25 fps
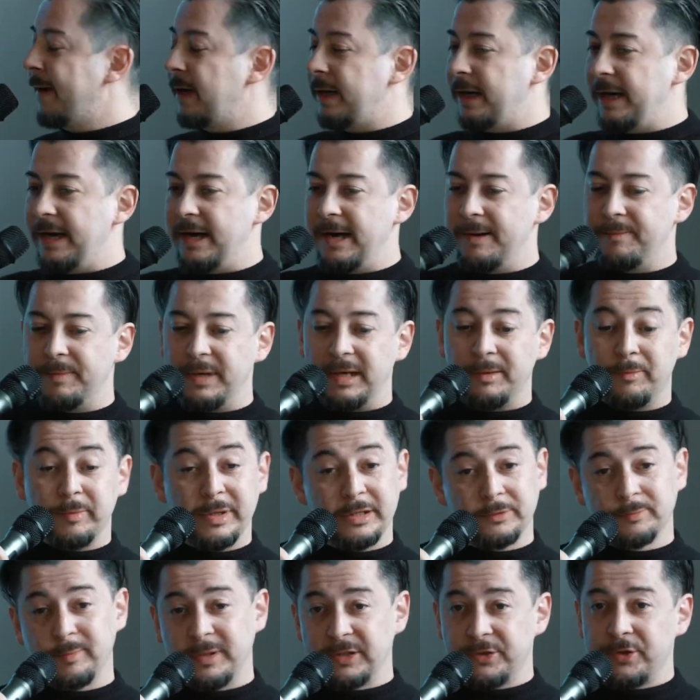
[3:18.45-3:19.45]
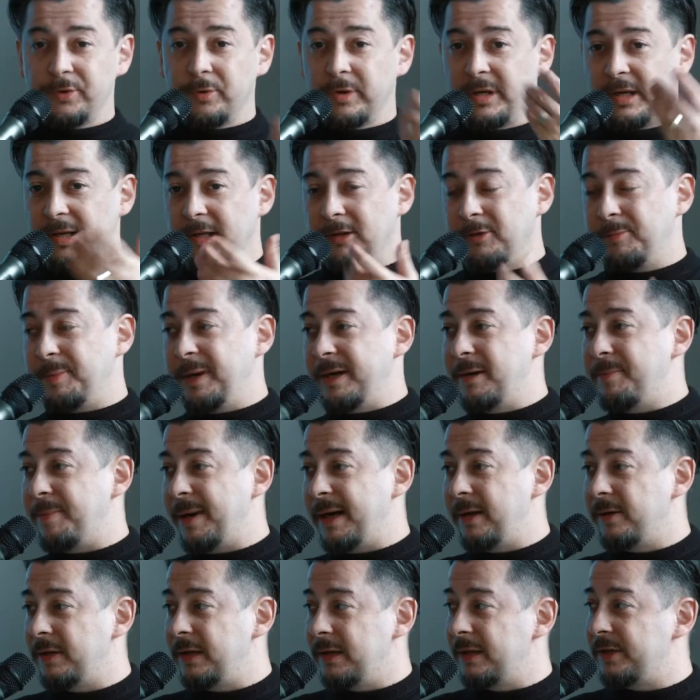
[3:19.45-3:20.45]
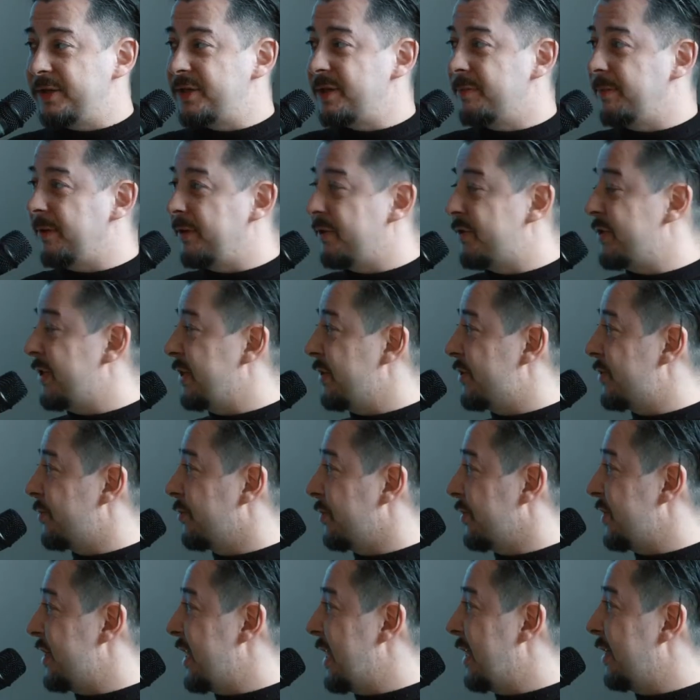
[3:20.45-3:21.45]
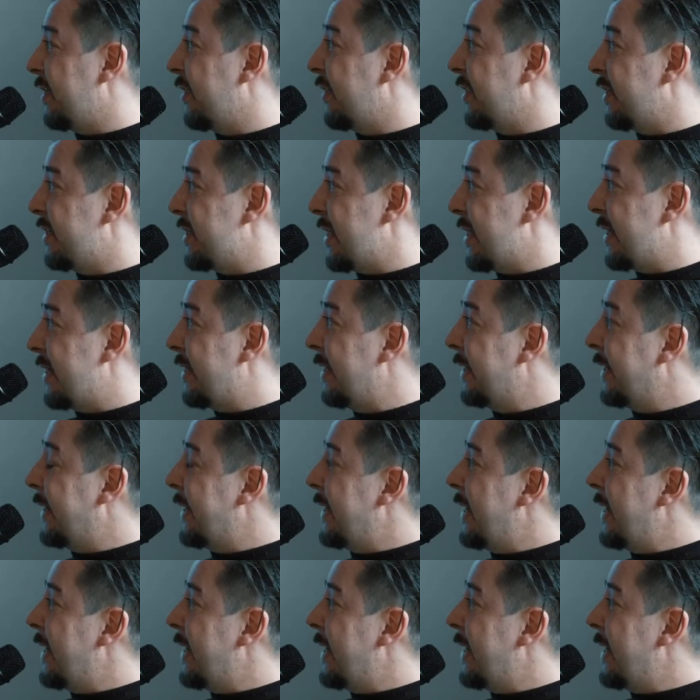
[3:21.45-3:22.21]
And we'll talk a little bit about some of those things towards the end of the day.